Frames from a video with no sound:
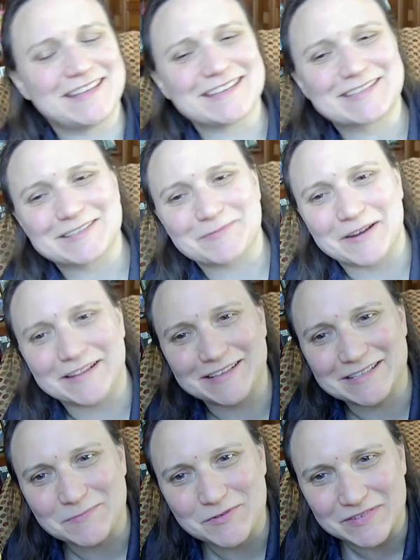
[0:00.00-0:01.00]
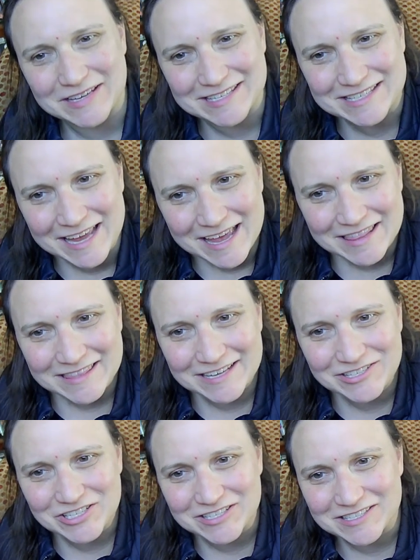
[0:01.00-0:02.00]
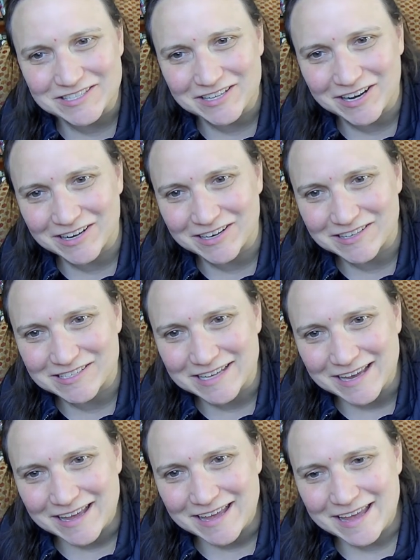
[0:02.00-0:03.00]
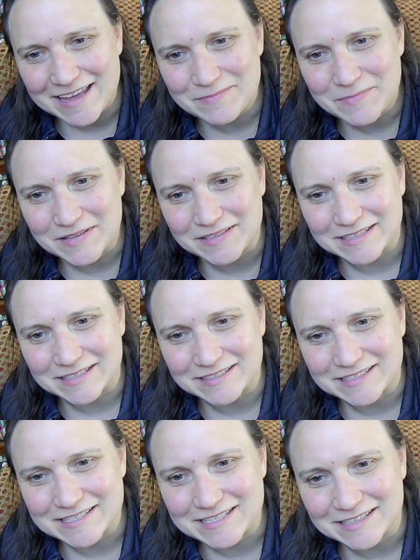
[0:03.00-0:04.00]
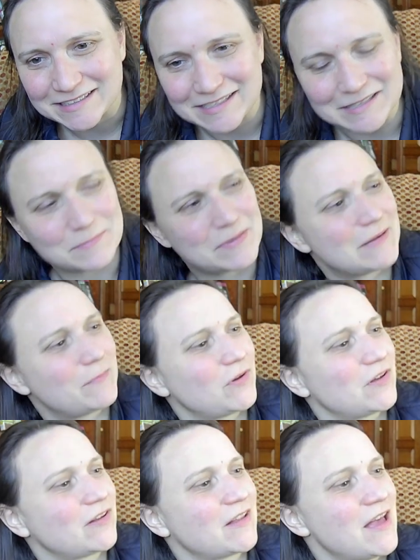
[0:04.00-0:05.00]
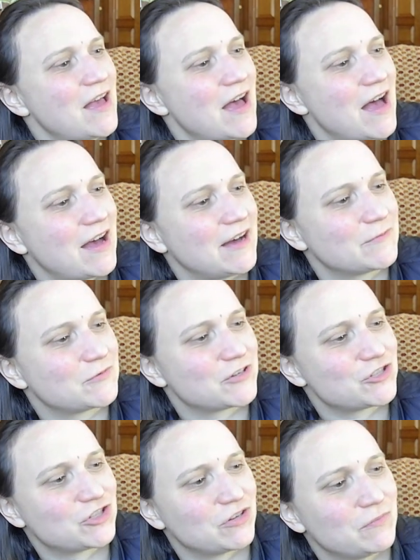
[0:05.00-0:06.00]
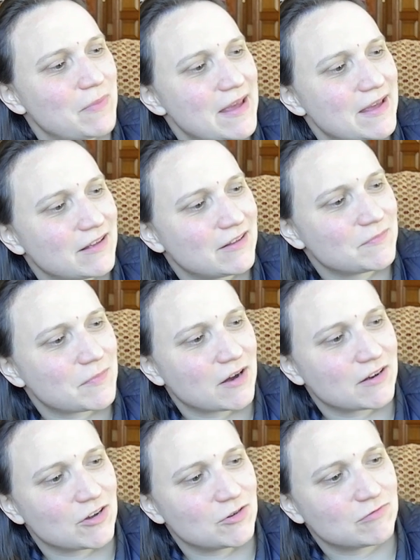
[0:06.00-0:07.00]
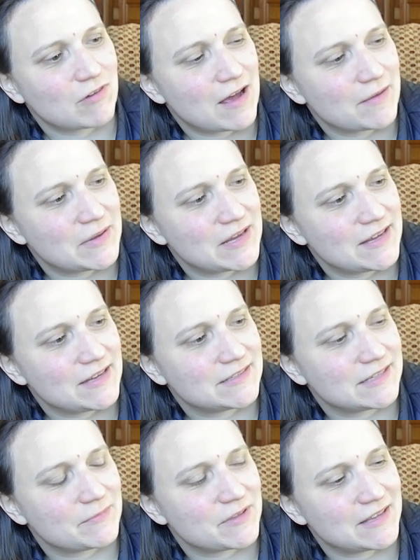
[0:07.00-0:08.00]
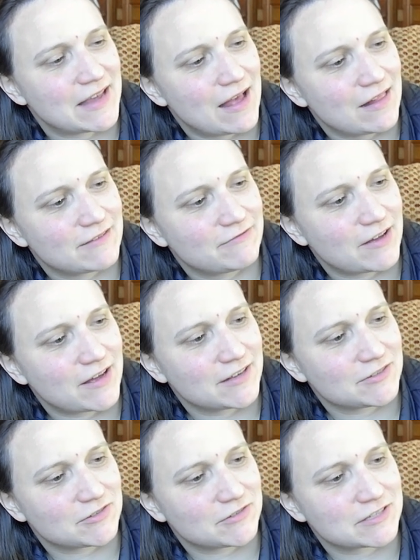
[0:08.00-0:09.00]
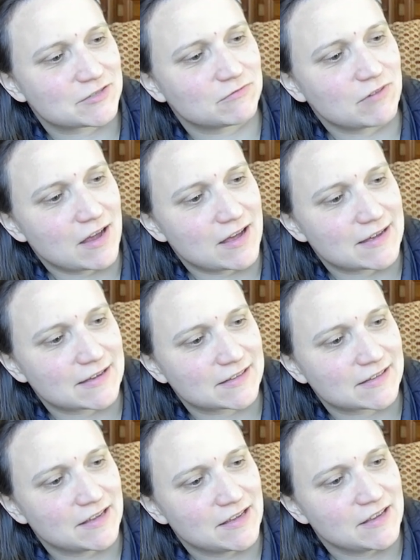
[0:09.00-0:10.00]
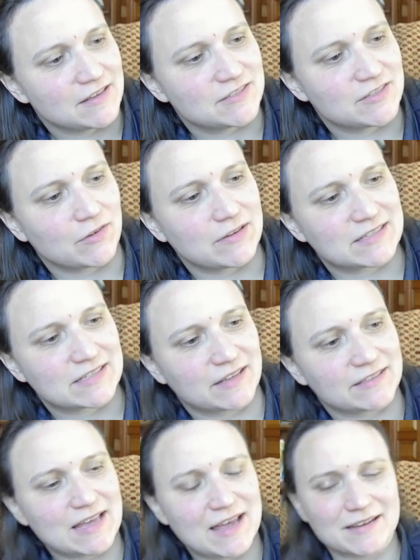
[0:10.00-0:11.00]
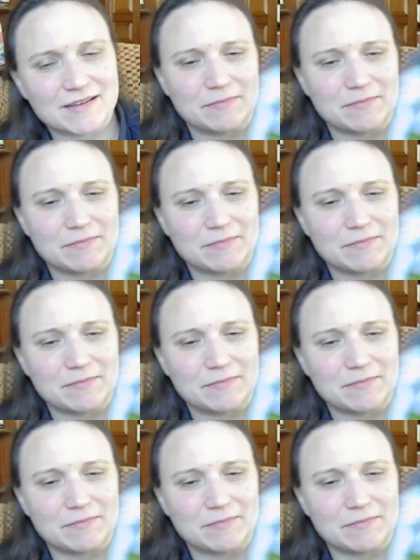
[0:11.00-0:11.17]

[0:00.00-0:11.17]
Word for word: this is one of these movies that just stars a million gazillion people. Um, Christian Bale, Margot Robbie, Timothy Olyphant, Chris Rock, Zoe Saldana,